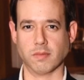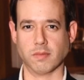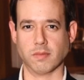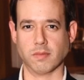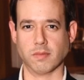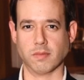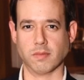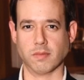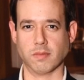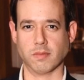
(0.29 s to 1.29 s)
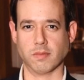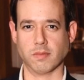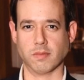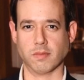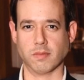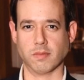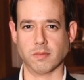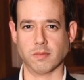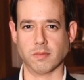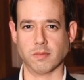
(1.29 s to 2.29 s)

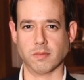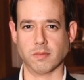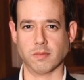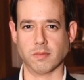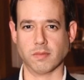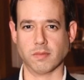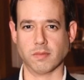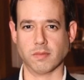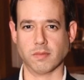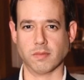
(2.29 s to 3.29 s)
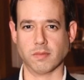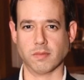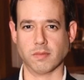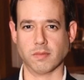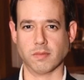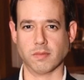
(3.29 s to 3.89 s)
[no speech]